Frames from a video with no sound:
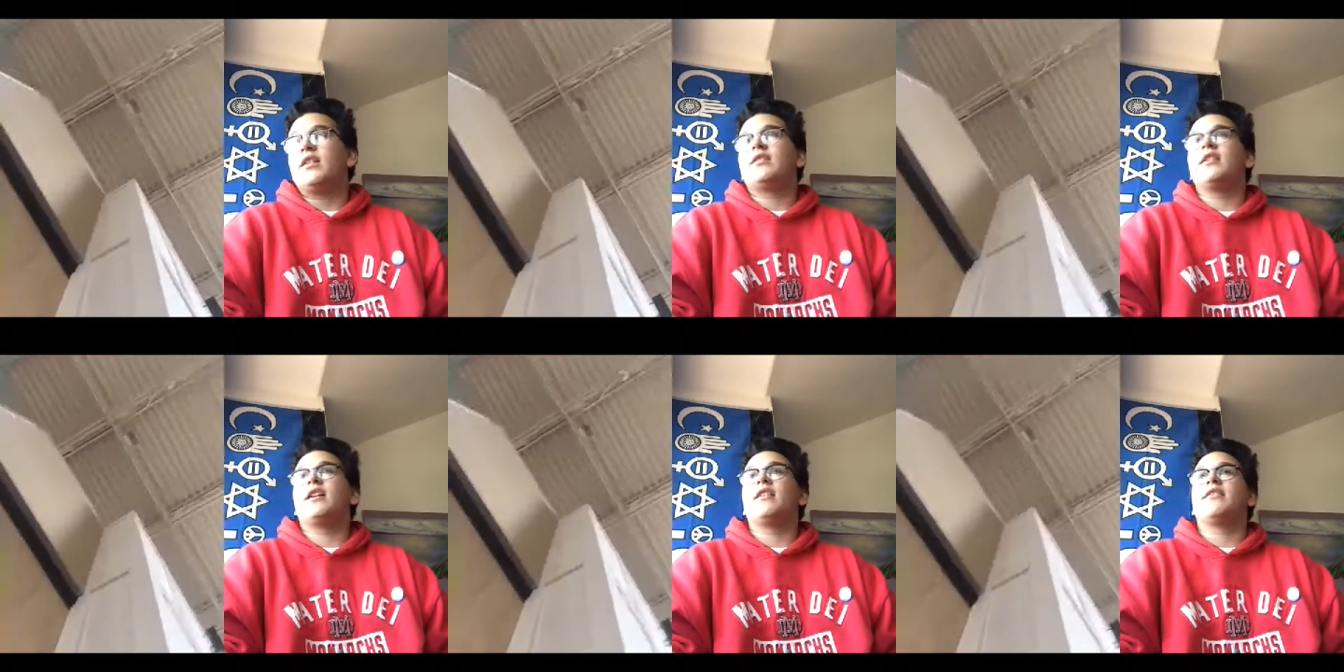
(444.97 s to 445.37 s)

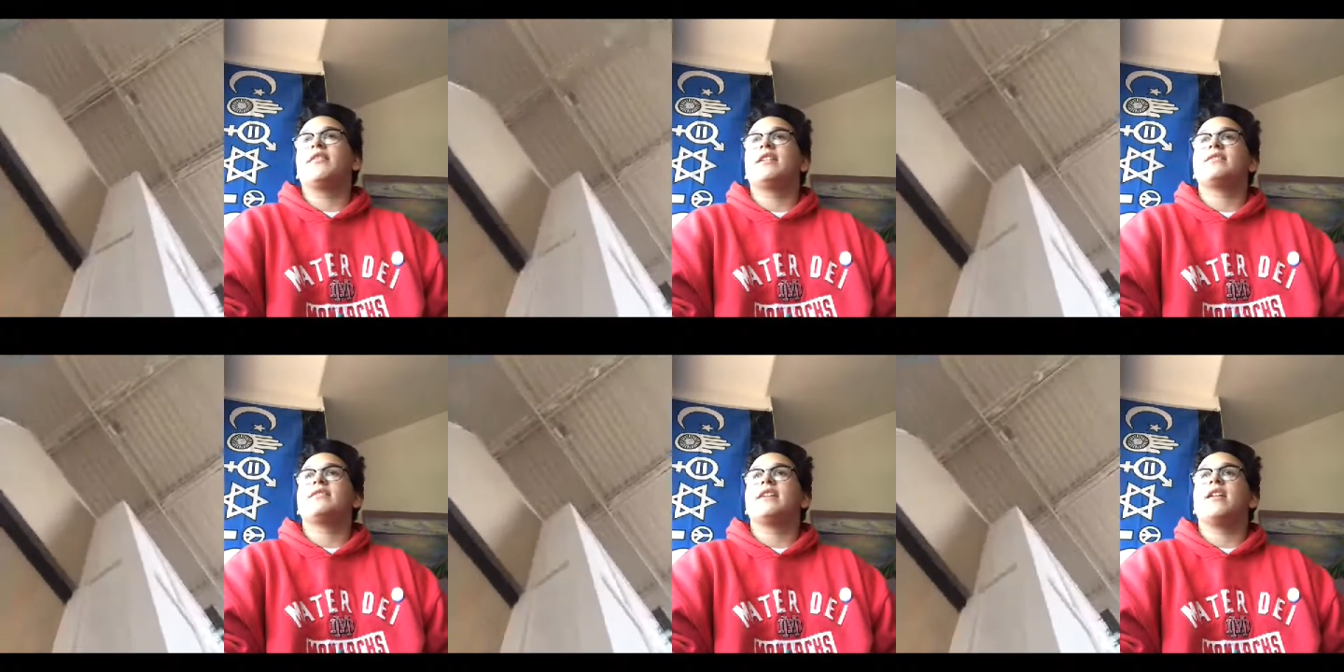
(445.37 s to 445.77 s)
There are
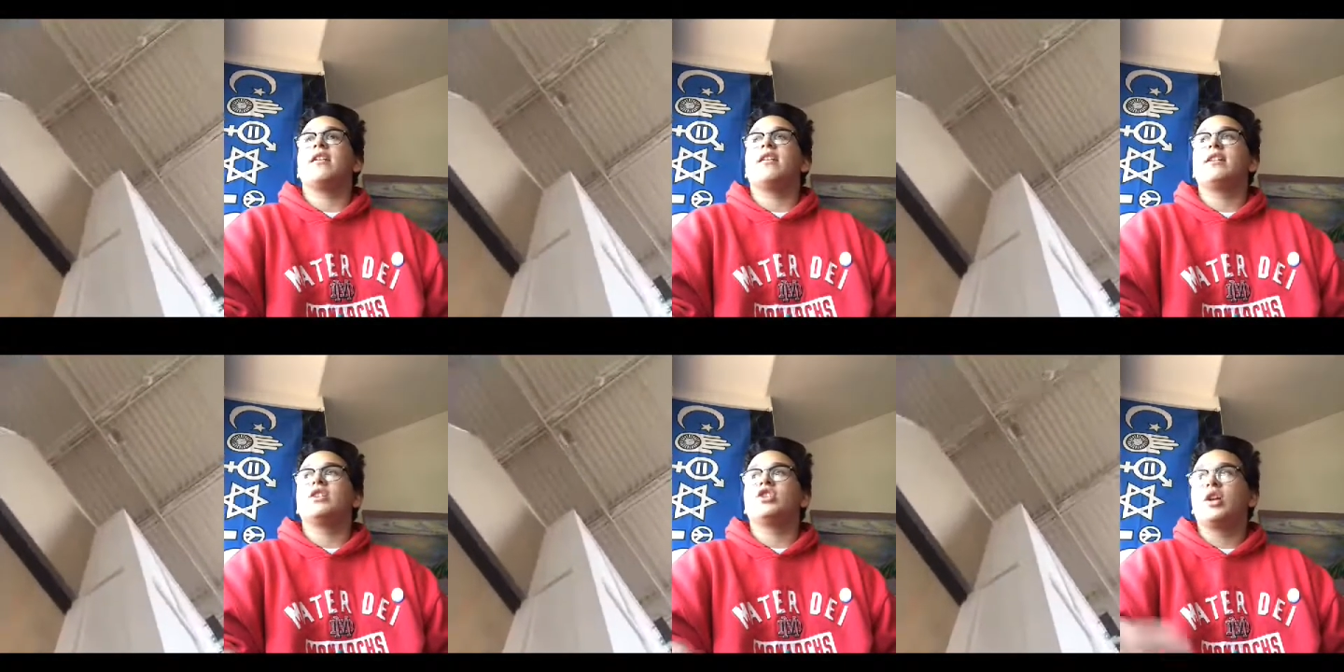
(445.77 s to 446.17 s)
things that
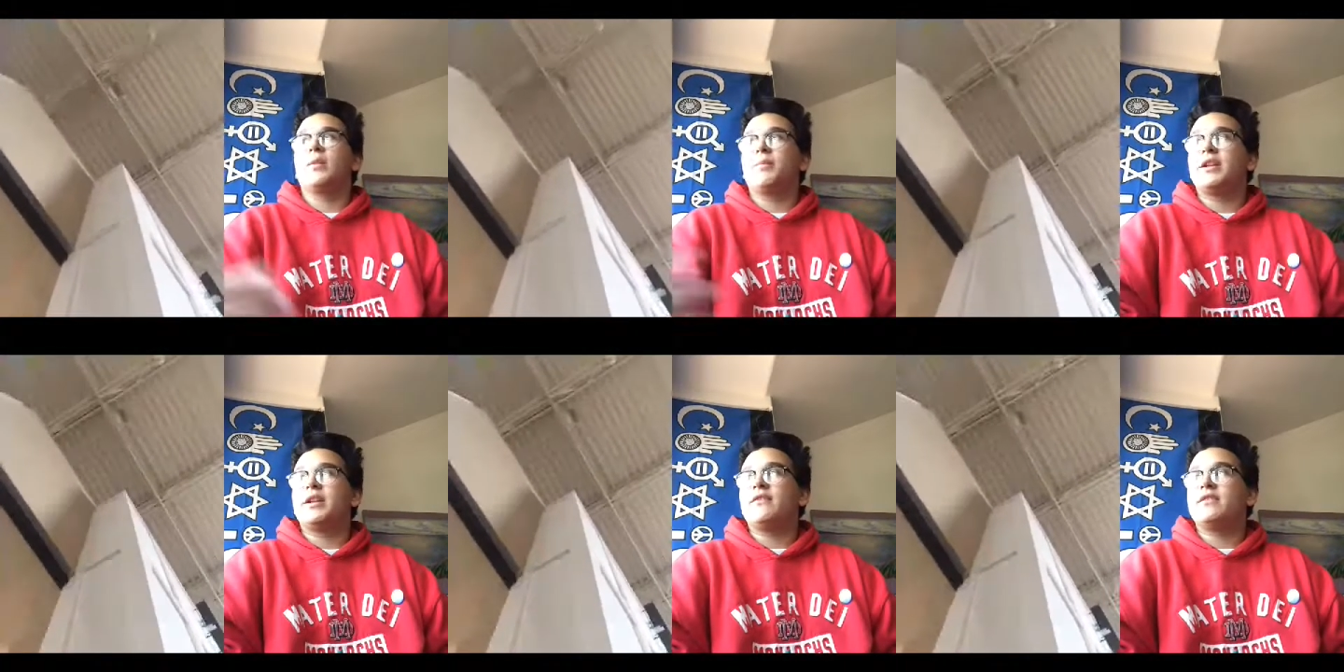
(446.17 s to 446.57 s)
are
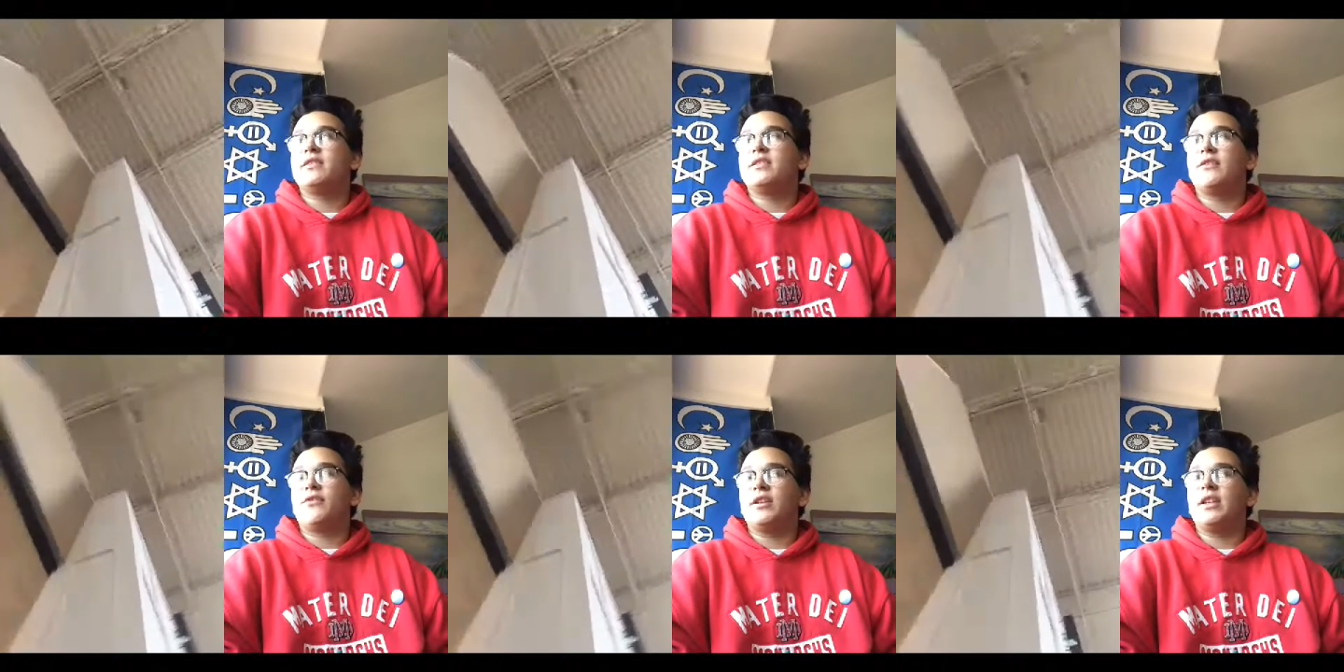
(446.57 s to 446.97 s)
interpreted
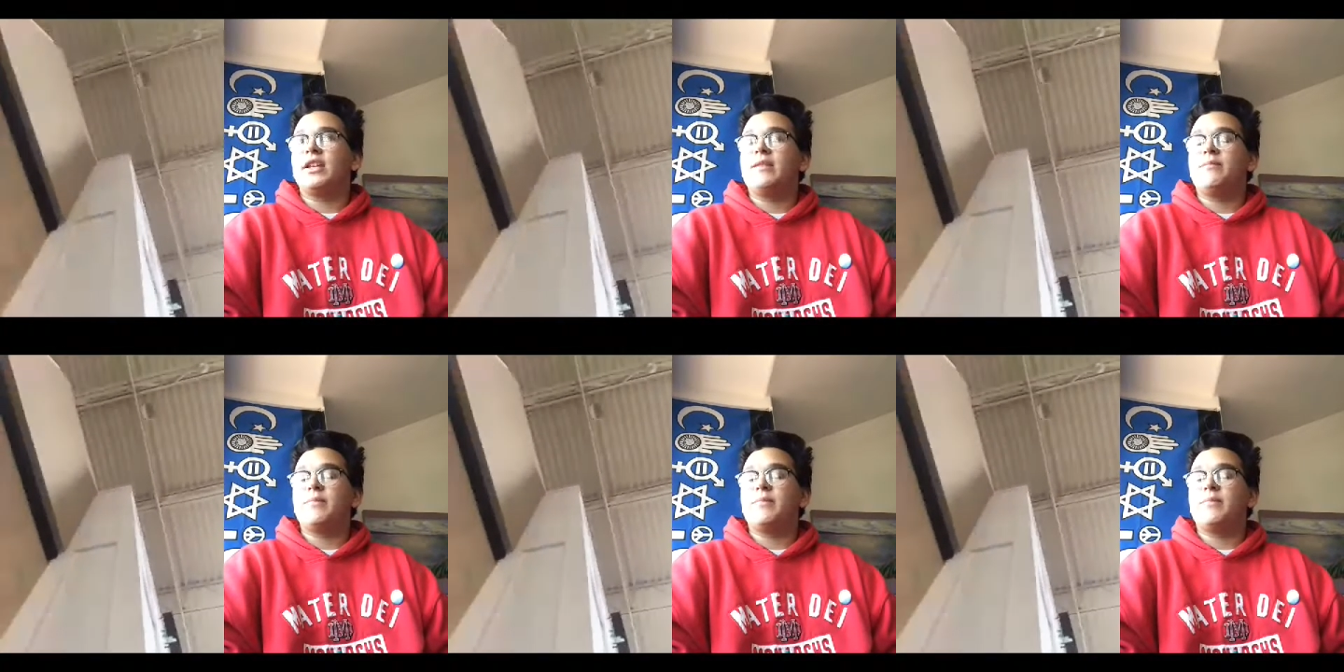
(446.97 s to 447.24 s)
differently